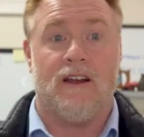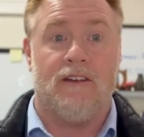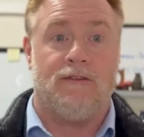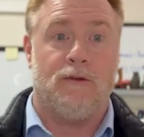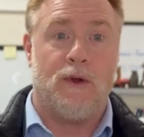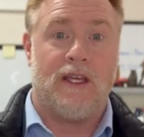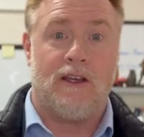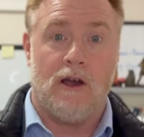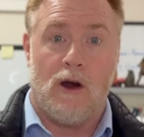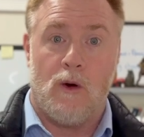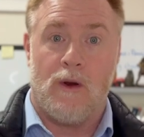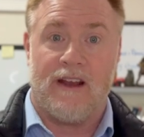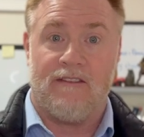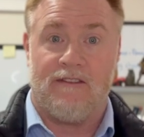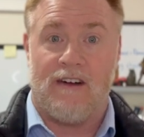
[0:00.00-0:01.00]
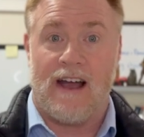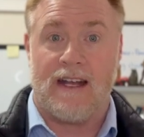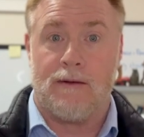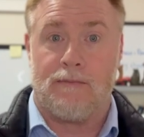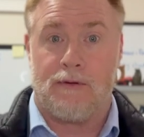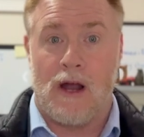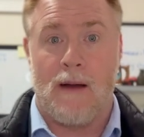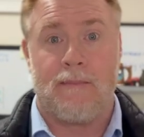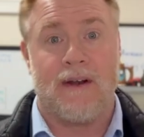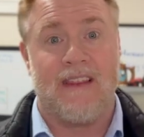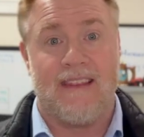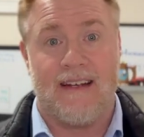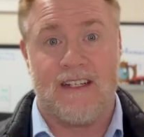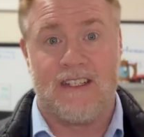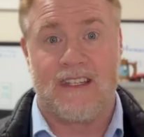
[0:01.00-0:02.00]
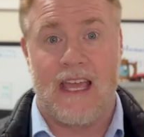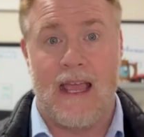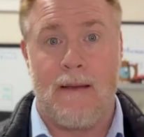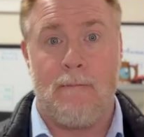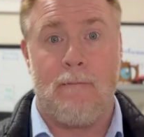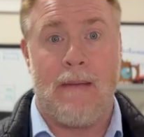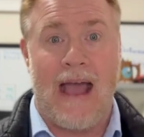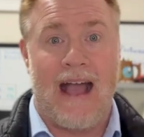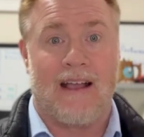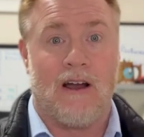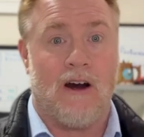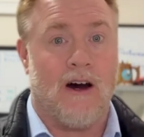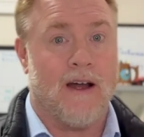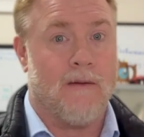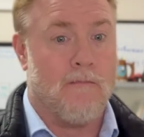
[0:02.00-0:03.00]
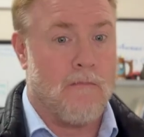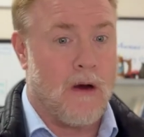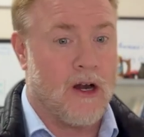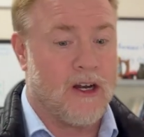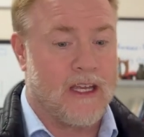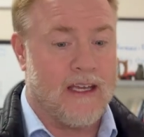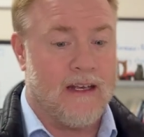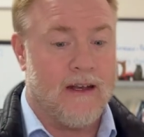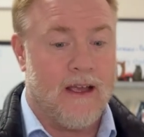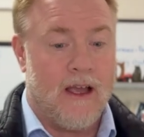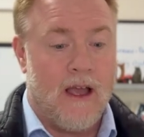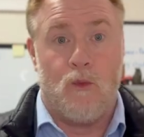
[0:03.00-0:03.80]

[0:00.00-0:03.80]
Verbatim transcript: If we go and find a property that just came back on market,